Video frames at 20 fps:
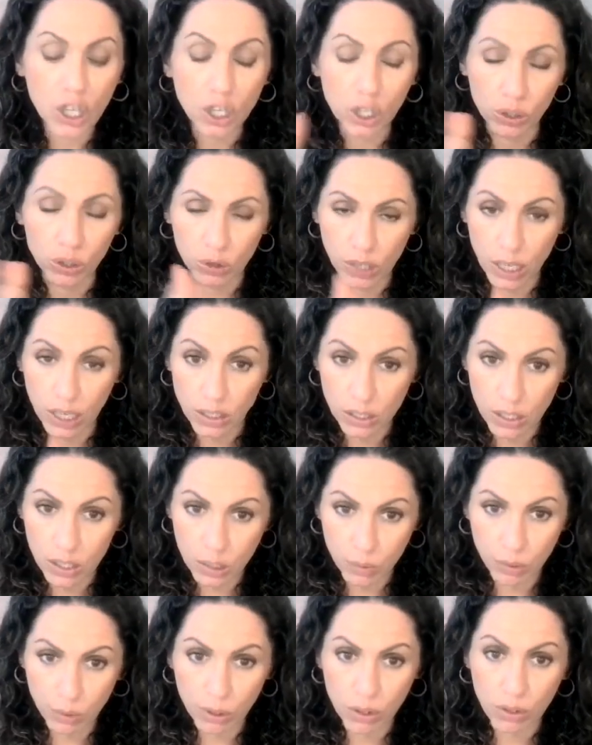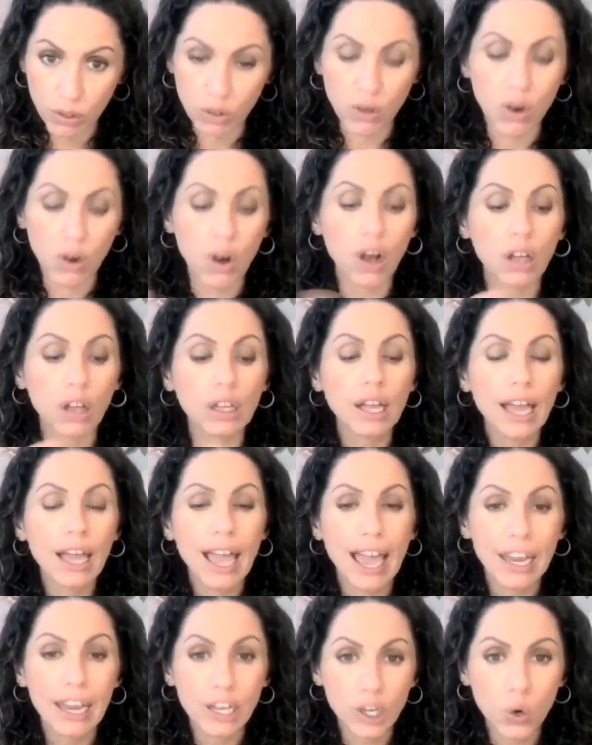who does this protocol
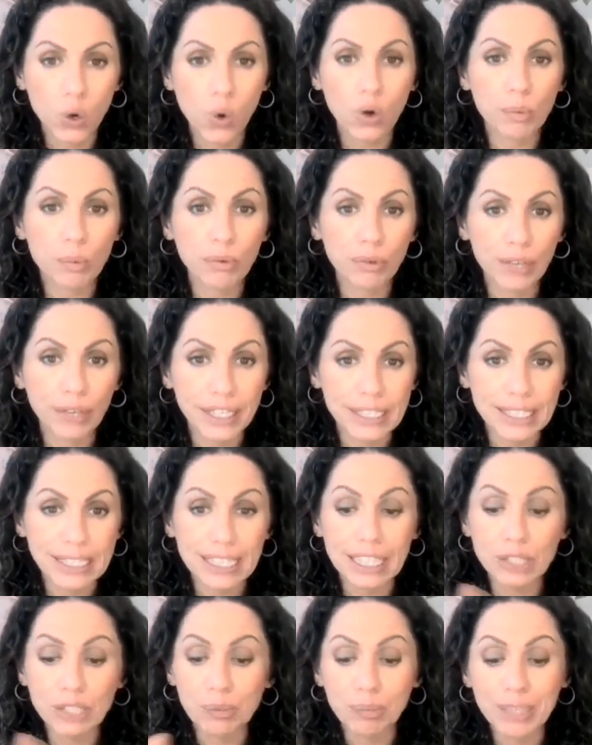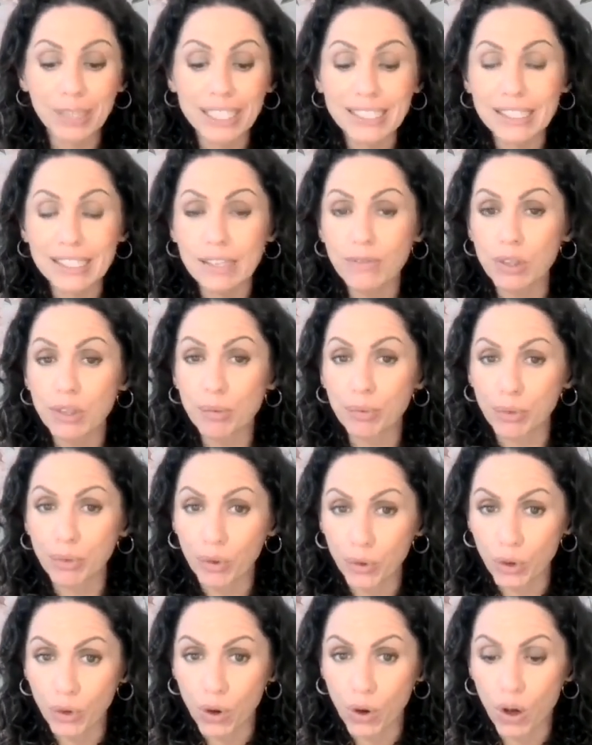and incorporates each piece of the
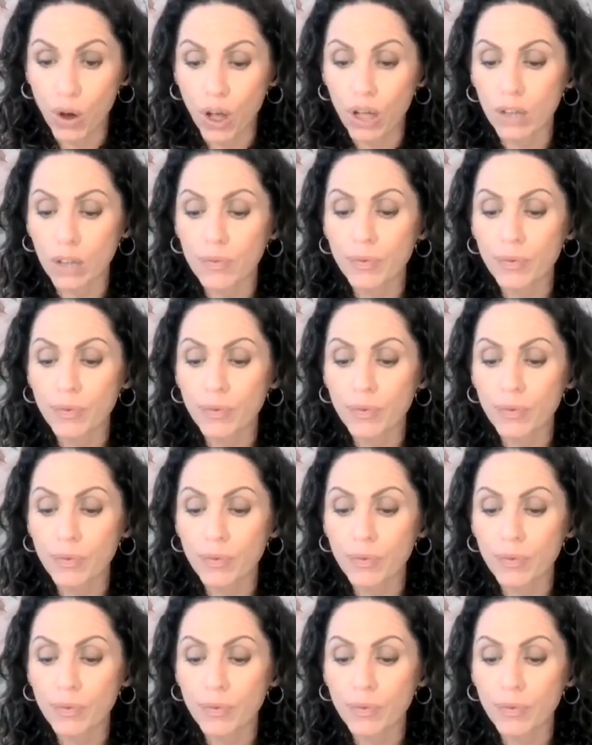protocol